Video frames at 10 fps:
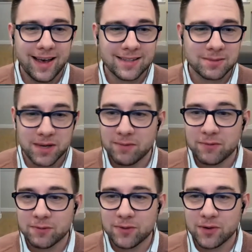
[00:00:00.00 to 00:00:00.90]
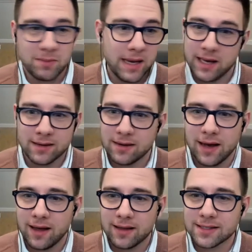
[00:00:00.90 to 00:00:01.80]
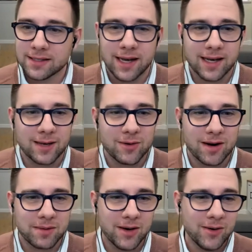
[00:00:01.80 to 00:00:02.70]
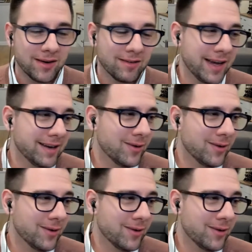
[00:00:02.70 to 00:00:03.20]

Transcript: and some comfort food, man, uh, that's exactly where I'm going, right?